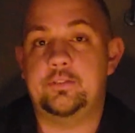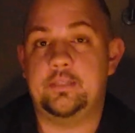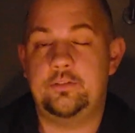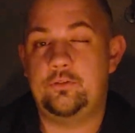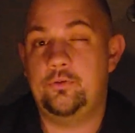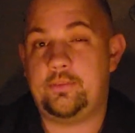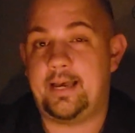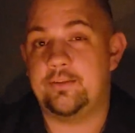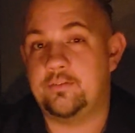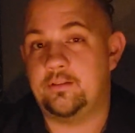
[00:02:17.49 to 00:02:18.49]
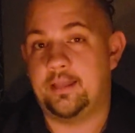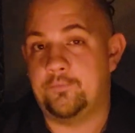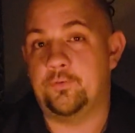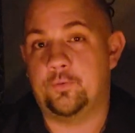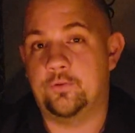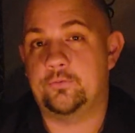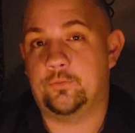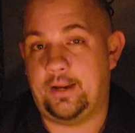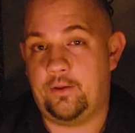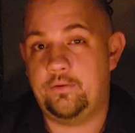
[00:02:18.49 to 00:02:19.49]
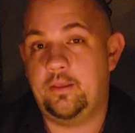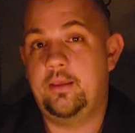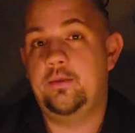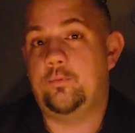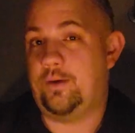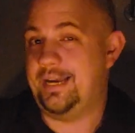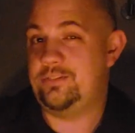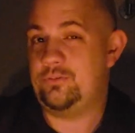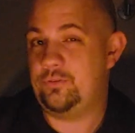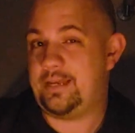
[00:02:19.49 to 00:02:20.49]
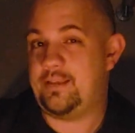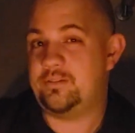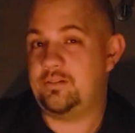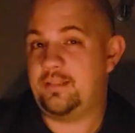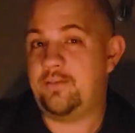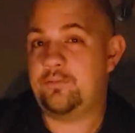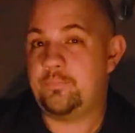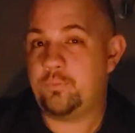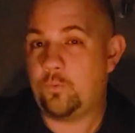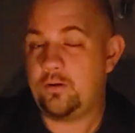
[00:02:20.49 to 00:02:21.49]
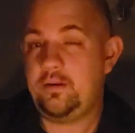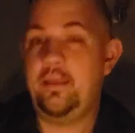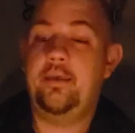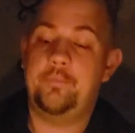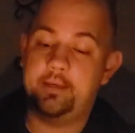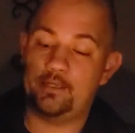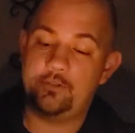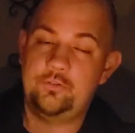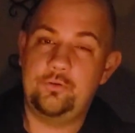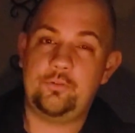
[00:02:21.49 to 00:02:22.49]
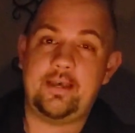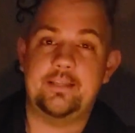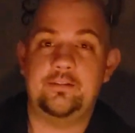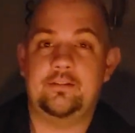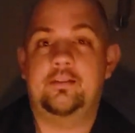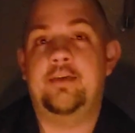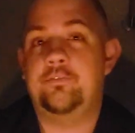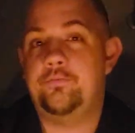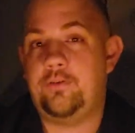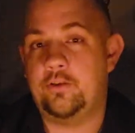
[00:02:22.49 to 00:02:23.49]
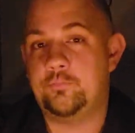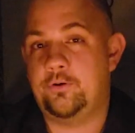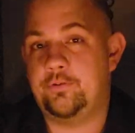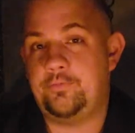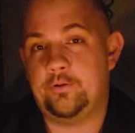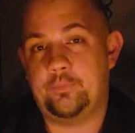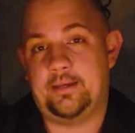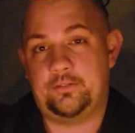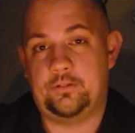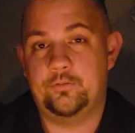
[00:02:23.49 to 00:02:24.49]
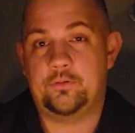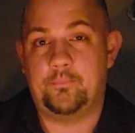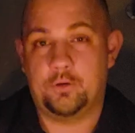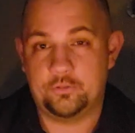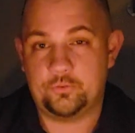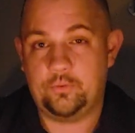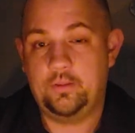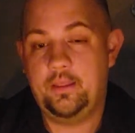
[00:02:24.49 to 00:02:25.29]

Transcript: And then 2011 rolls around. Why is 2011 important? Because 2011 Fallsburg Fearplex goes commercial.